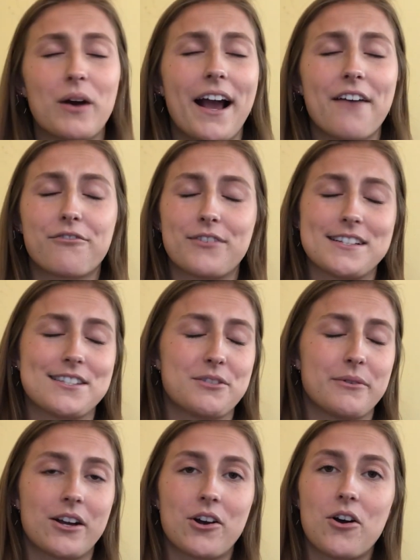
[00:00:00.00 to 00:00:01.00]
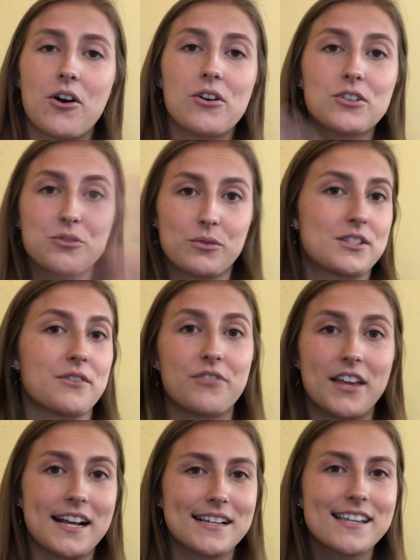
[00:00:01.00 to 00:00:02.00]
I have friends doing all sorts of
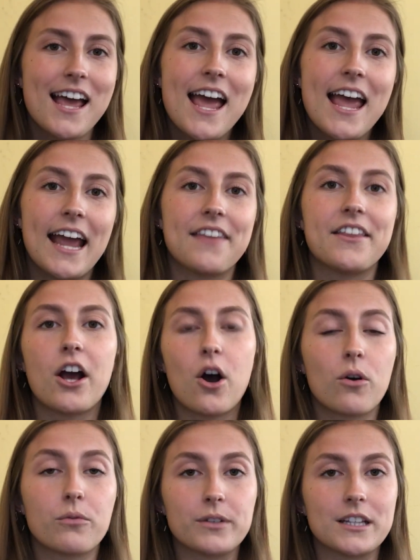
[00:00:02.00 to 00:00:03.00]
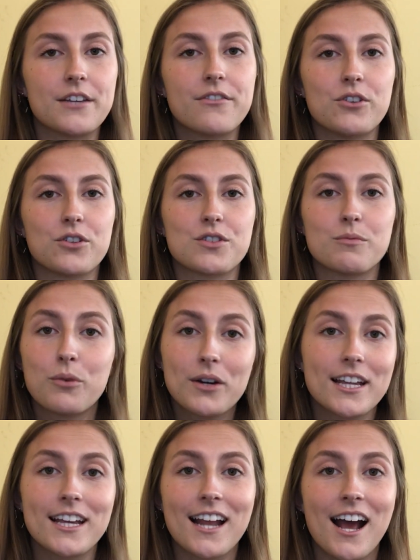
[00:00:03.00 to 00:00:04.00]
things and they all really feel
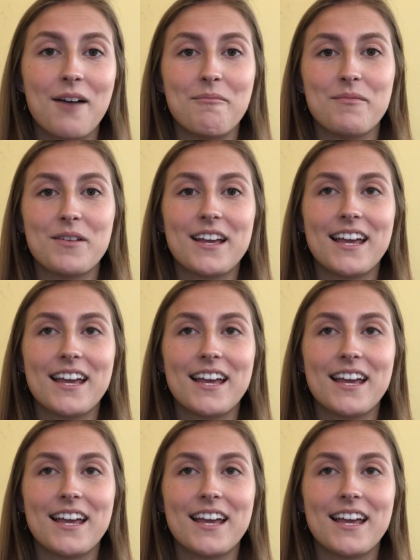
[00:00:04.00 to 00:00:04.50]
supported um,